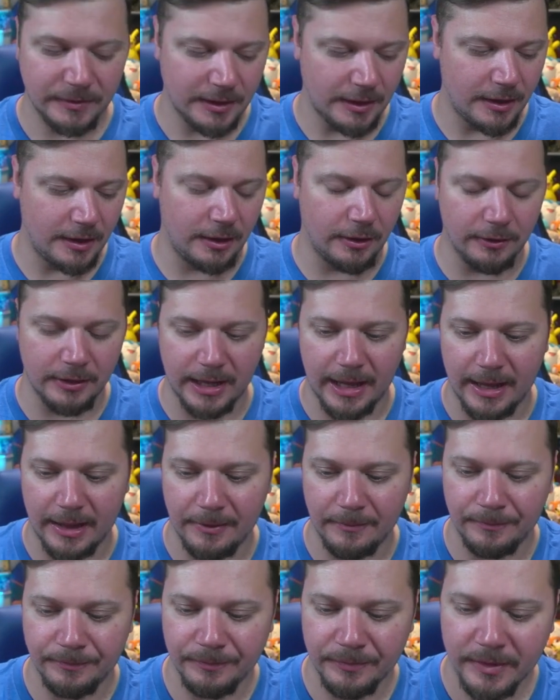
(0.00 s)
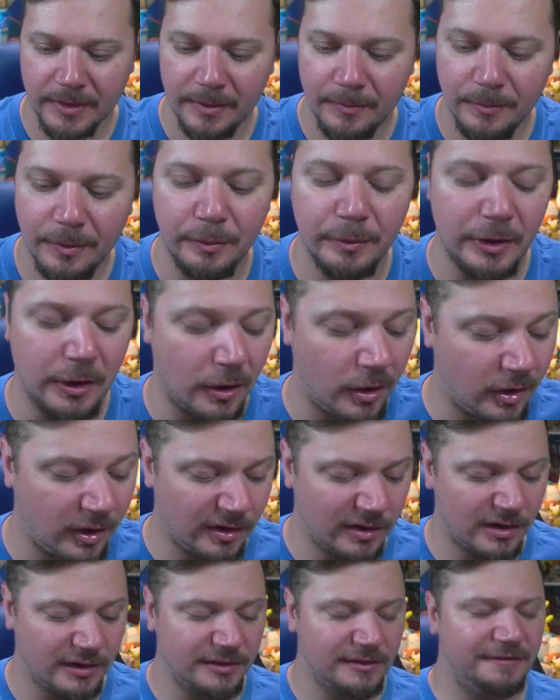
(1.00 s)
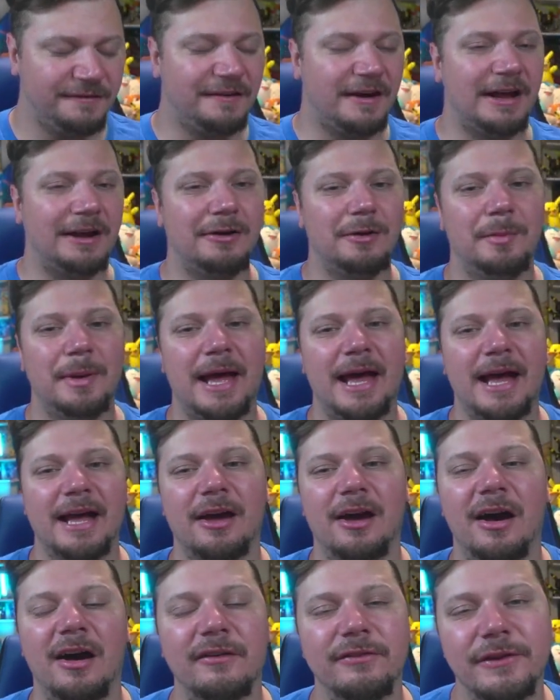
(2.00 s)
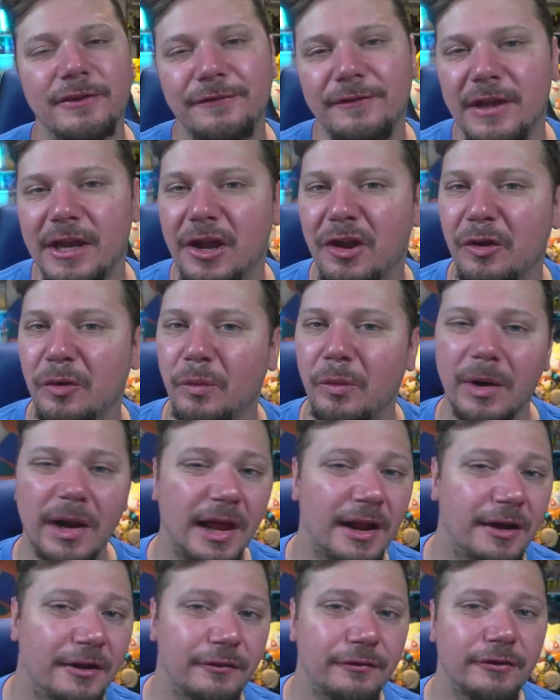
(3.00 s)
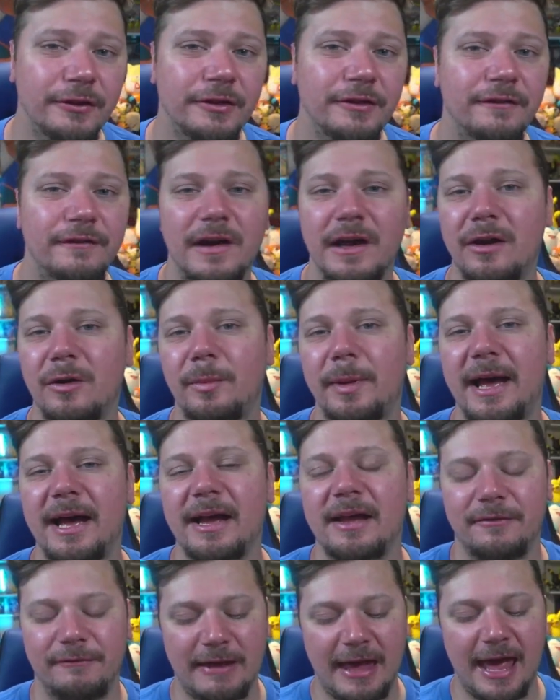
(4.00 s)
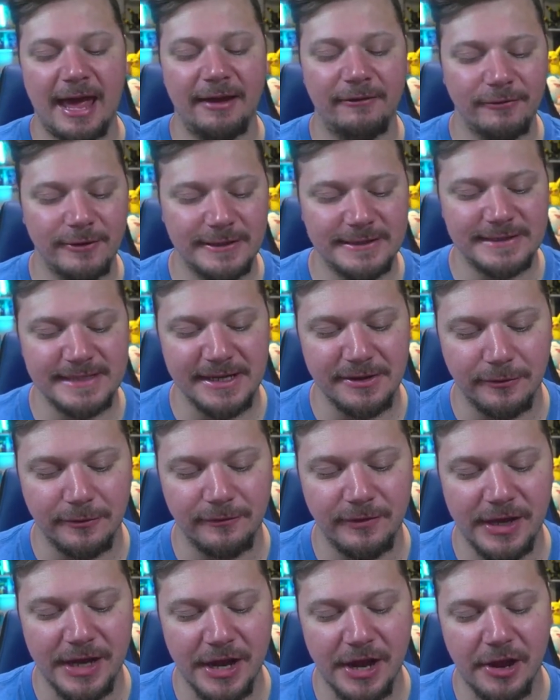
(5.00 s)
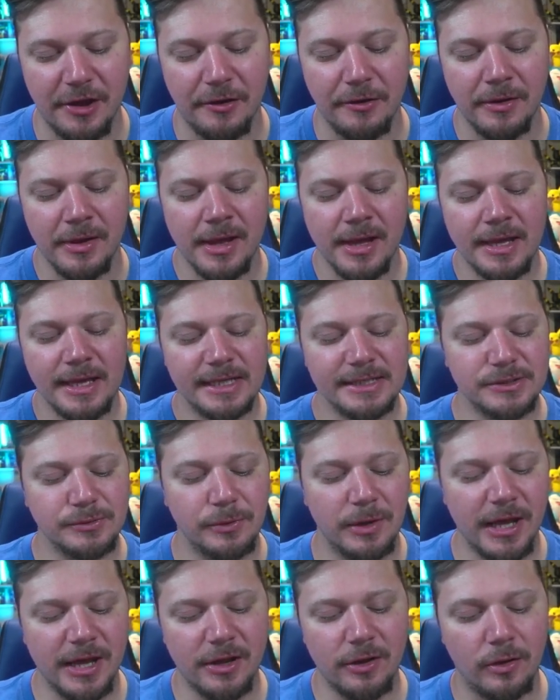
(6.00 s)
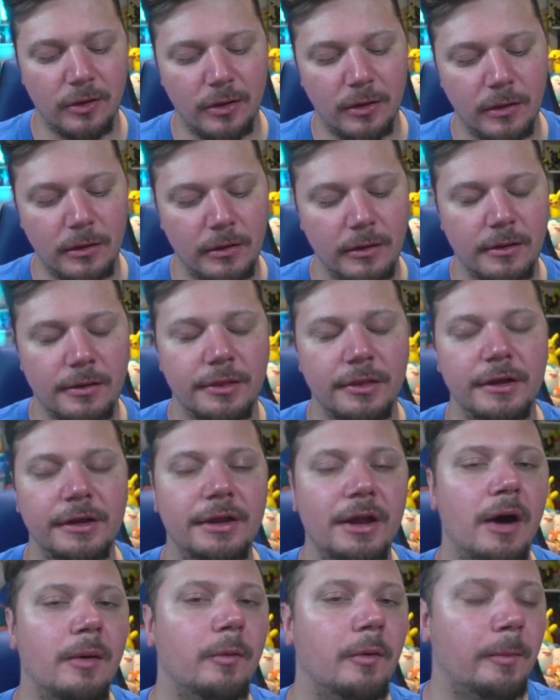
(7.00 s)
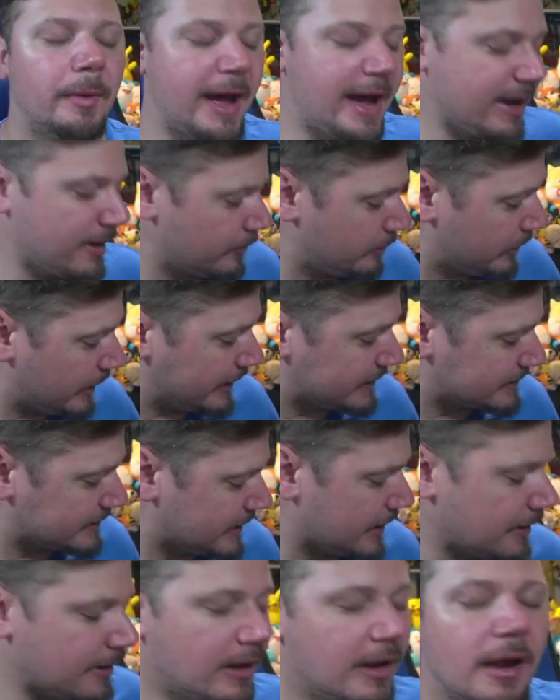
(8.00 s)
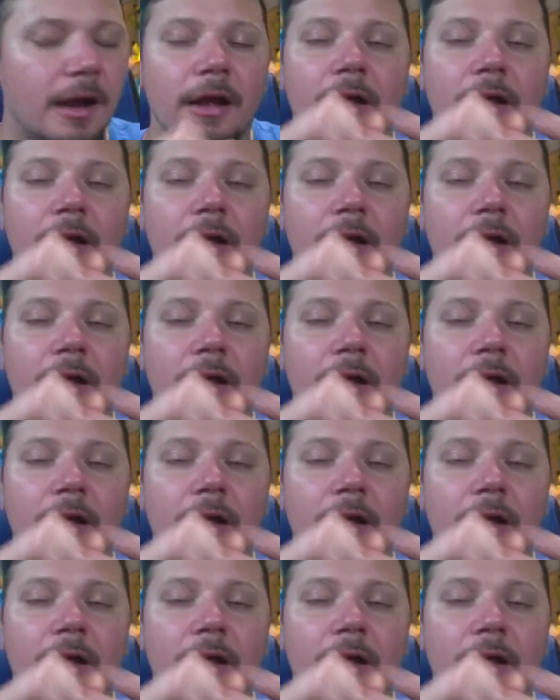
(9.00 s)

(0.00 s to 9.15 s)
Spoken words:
Okay. But we are on the final pack of the video, and what I do for the final pack of every single video is what I call the double pack blessing.